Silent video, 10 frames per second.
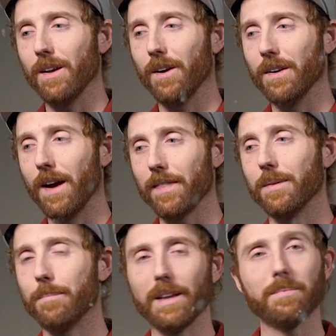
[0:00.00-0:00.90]
are not
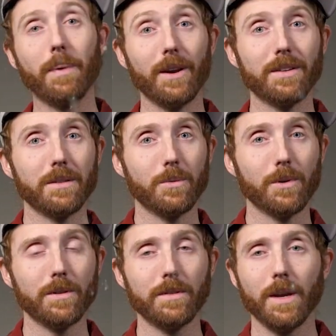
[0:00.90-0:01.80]
the best bearings in the
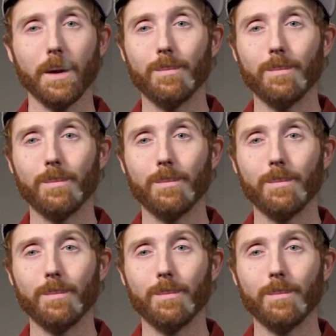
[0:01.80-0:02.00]
world,